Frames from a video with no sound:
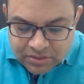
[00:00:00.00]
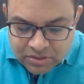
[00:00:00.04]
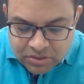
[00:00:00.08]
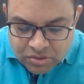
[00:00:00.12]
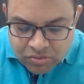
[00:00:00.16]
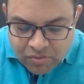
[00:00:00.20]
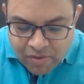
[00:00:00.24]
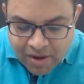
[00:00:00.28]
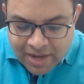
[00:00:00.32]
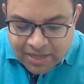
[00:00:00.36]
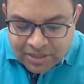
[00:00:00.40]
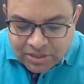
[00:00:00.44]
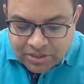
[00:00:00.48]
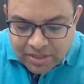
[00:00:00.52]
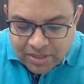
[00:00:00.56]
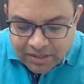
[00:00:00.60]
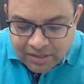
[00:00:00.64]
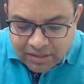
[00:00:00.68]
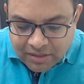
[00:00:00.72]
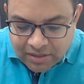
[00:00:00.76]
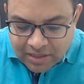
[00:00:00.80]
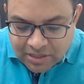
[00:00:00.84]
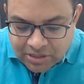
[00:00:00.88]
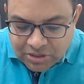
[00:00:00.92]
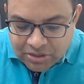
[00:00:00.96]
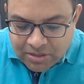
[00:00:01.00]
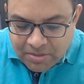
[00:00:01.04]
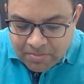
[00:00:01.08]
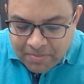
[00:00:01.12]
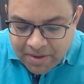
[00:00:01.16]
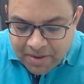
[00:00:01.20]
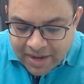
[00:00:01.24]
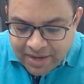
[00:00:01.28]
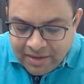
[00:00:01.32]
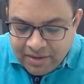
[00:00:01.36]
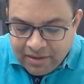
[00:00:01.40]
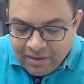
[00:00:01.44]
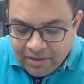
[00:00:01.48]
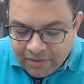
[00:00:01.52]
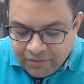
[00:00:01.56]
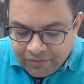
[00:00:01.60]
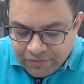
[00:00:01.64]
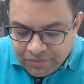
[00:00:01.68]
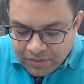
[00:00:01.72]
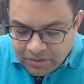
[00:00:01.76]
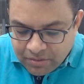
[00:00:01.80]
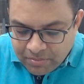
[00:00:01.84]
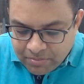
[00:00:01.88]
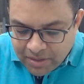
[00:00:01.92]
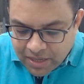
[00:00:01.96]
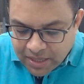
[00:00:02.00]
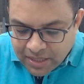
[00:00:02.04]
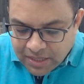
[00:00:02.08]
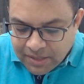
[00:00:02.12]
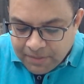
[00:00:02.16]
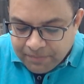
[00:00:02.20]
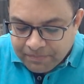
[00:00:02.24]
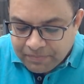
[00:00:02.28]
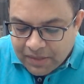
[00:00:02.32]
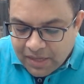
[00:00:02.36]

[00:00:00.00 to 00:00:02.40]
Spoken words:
squash and crush the mind with the mind.